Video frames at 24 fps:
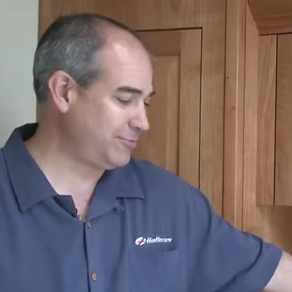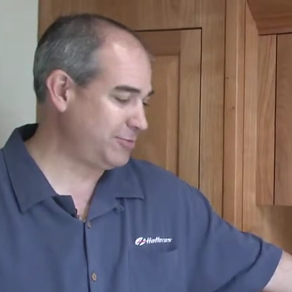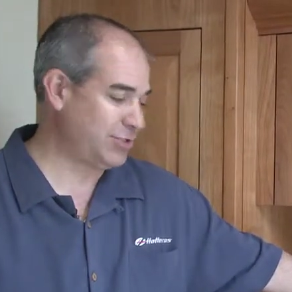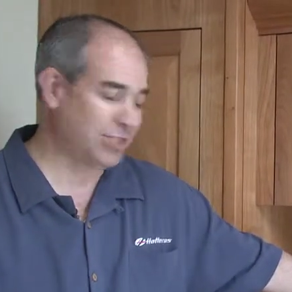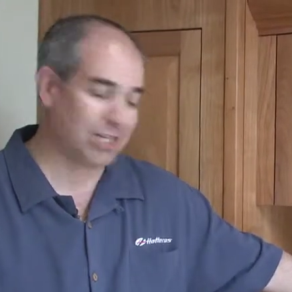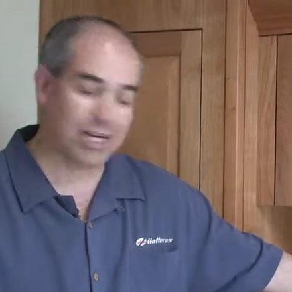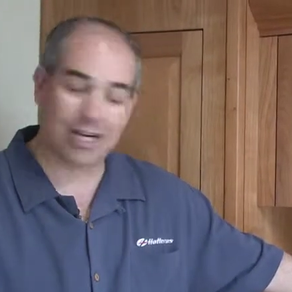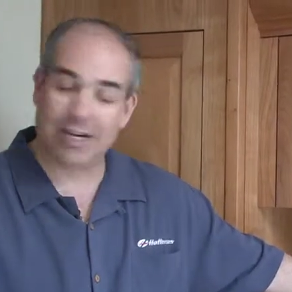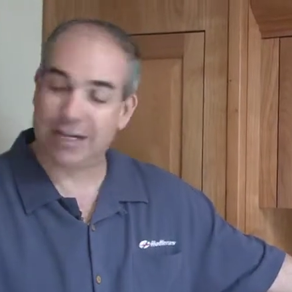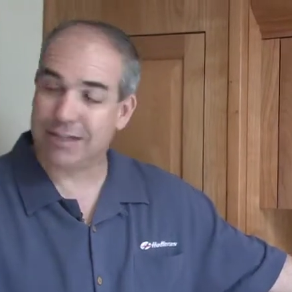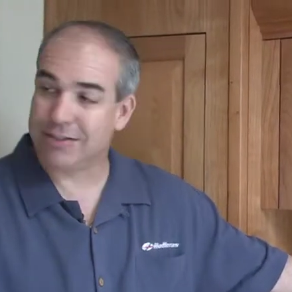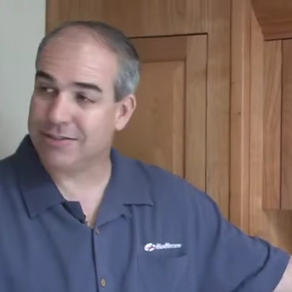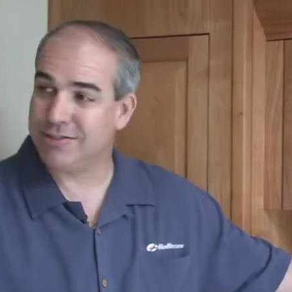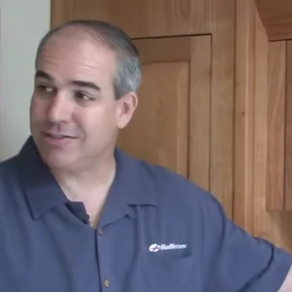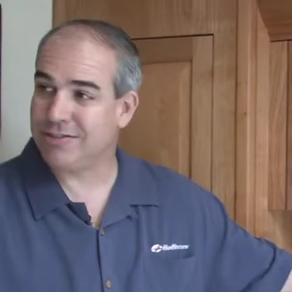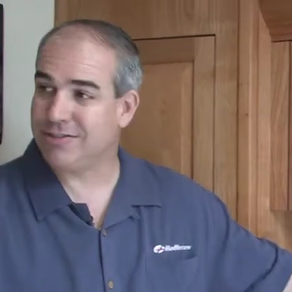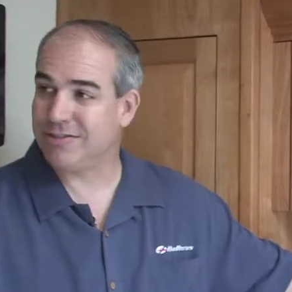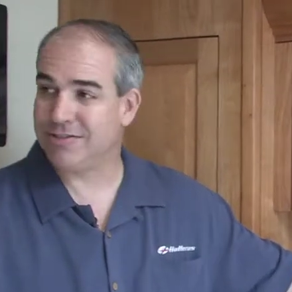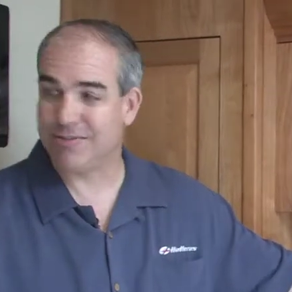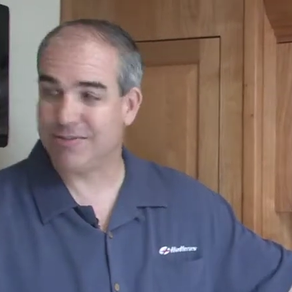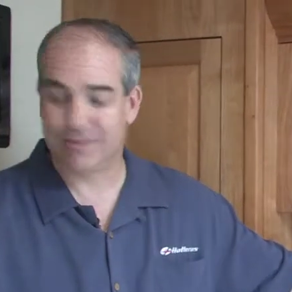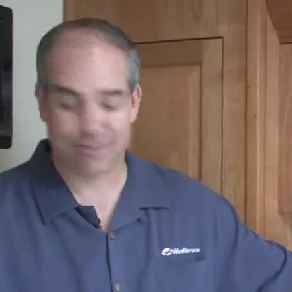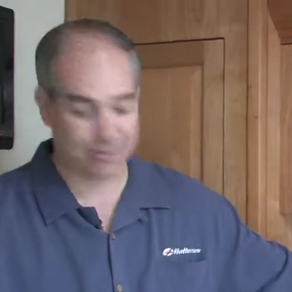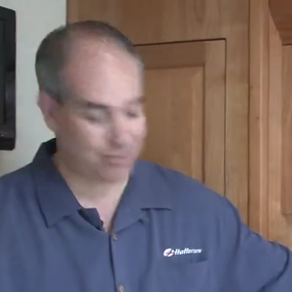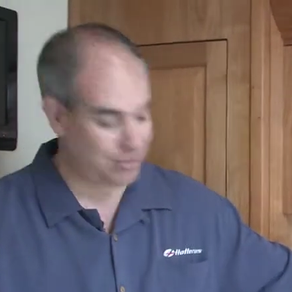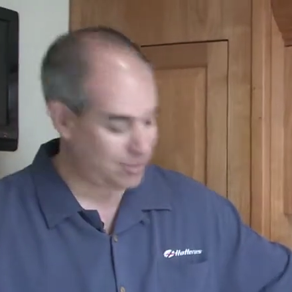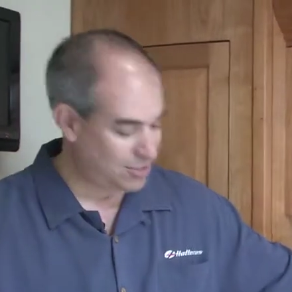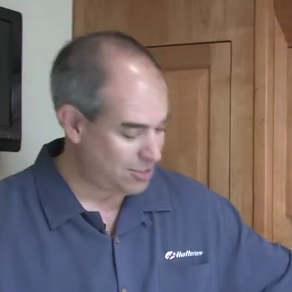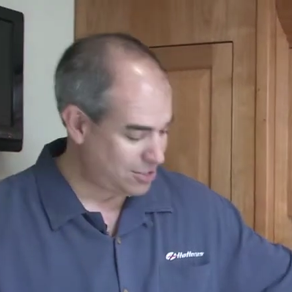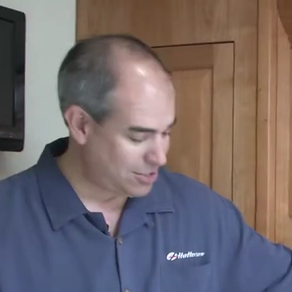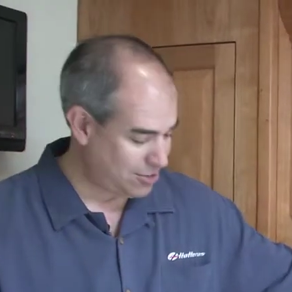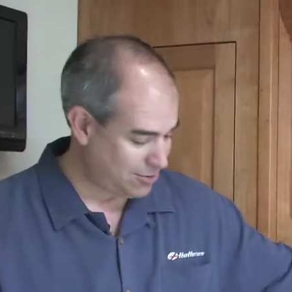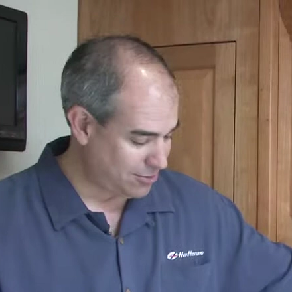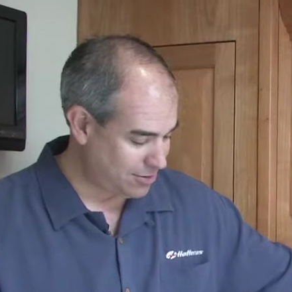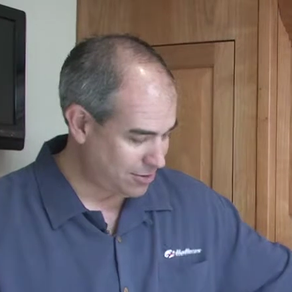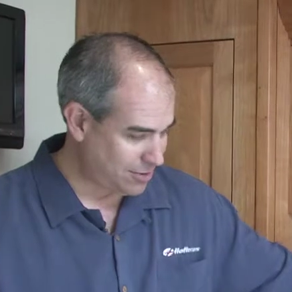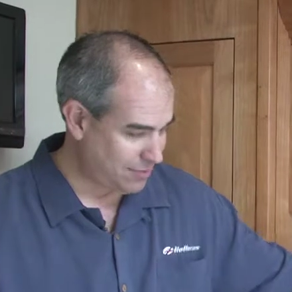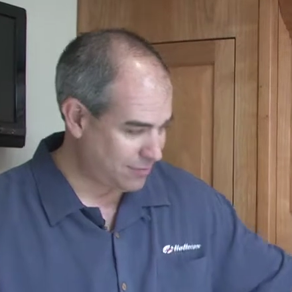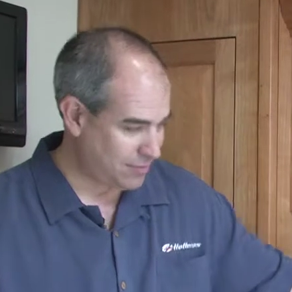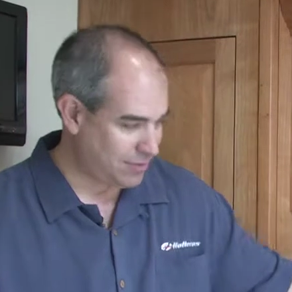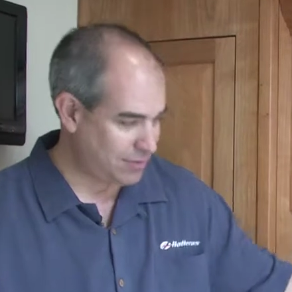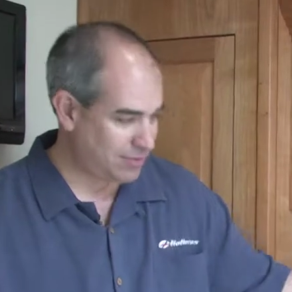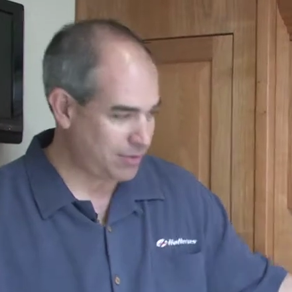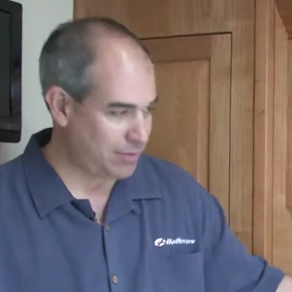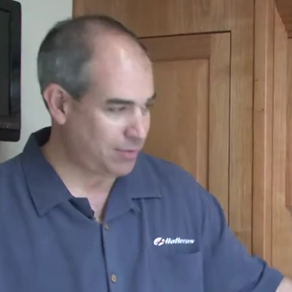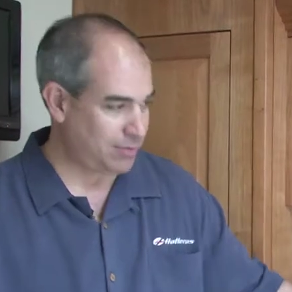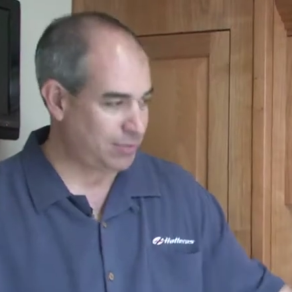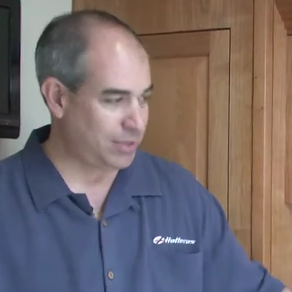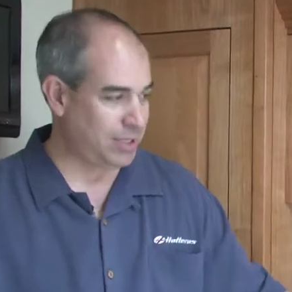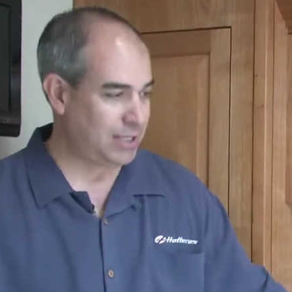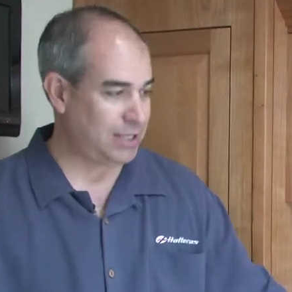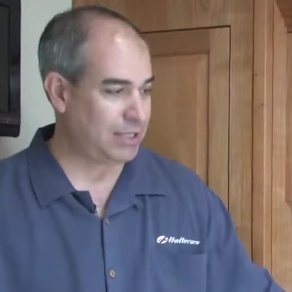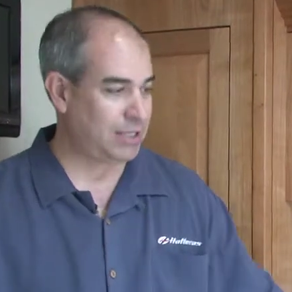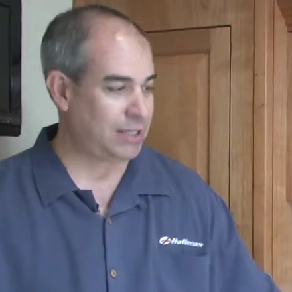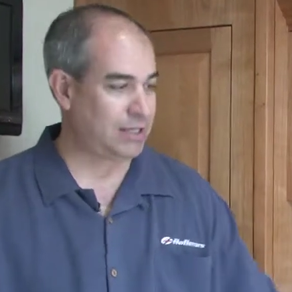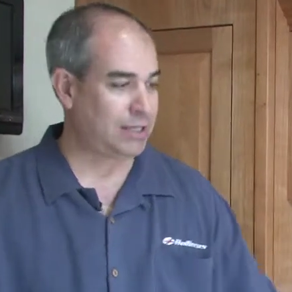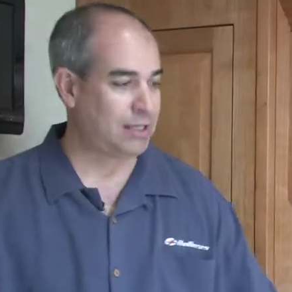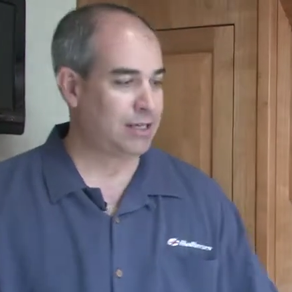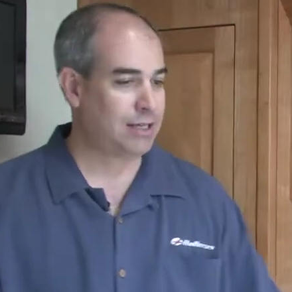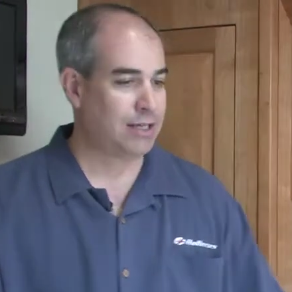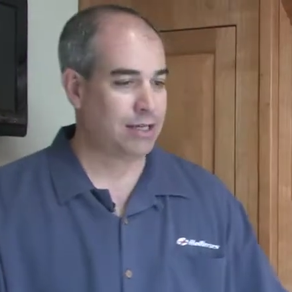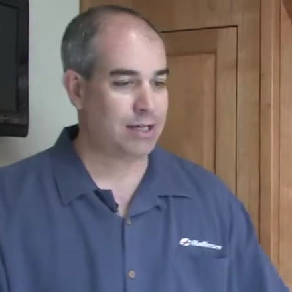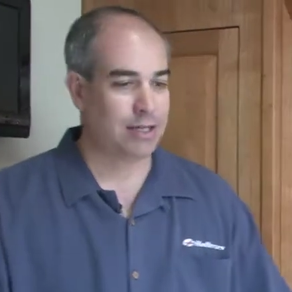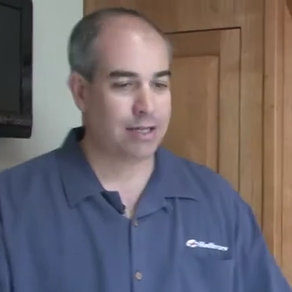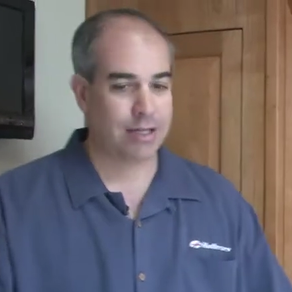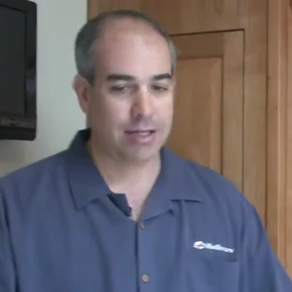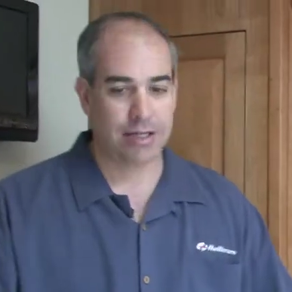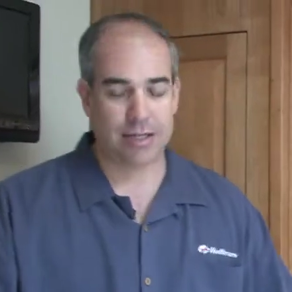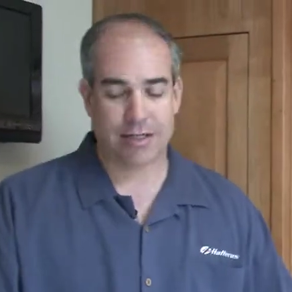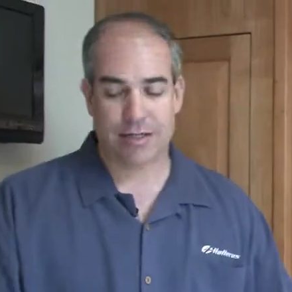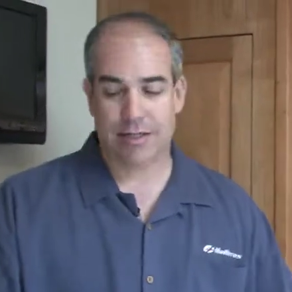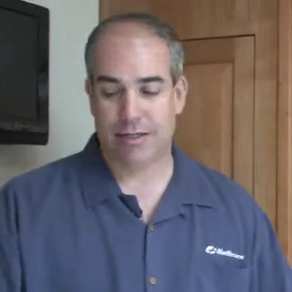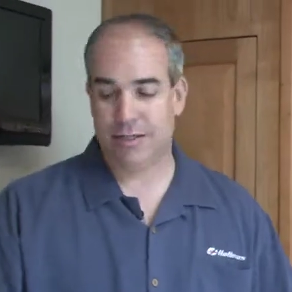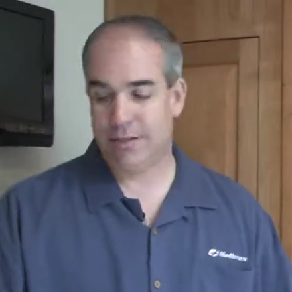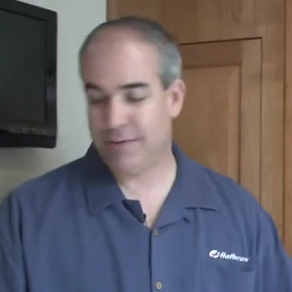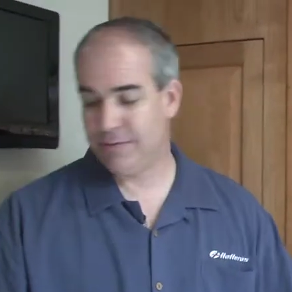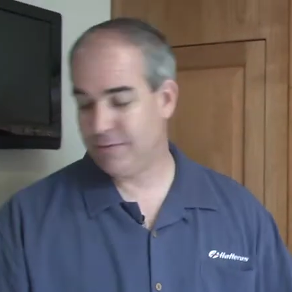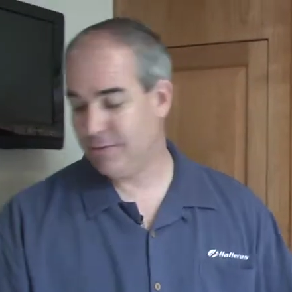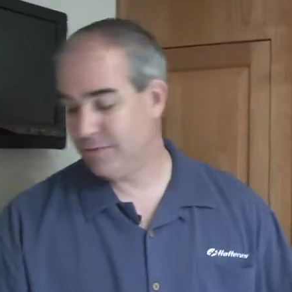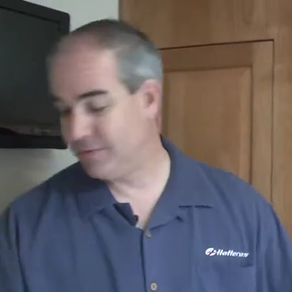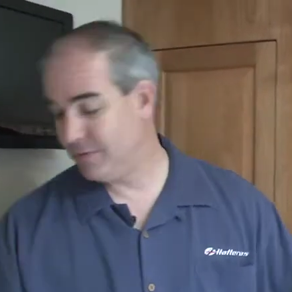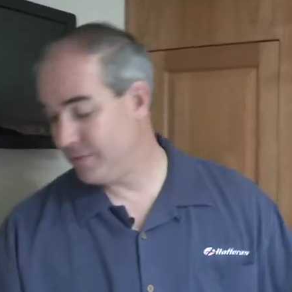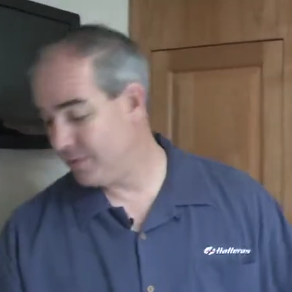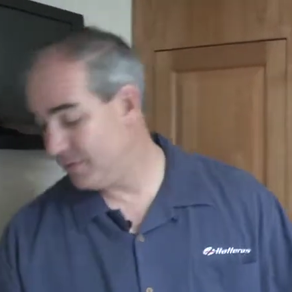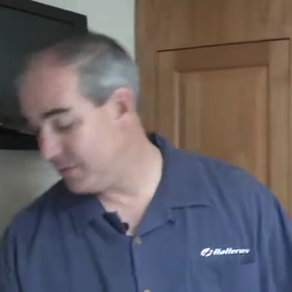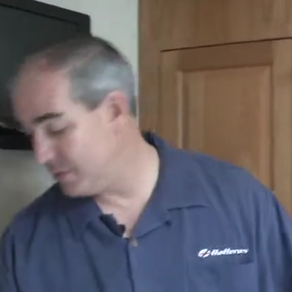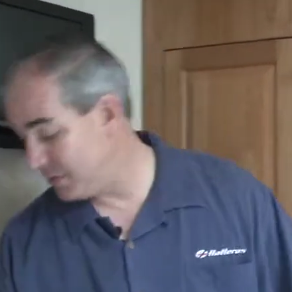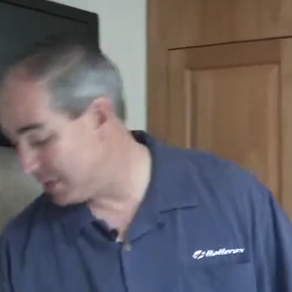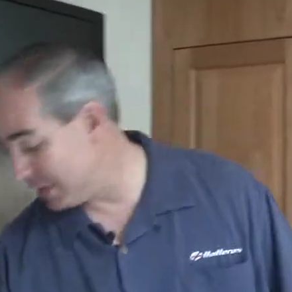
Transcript: socks, whatever it may be. We've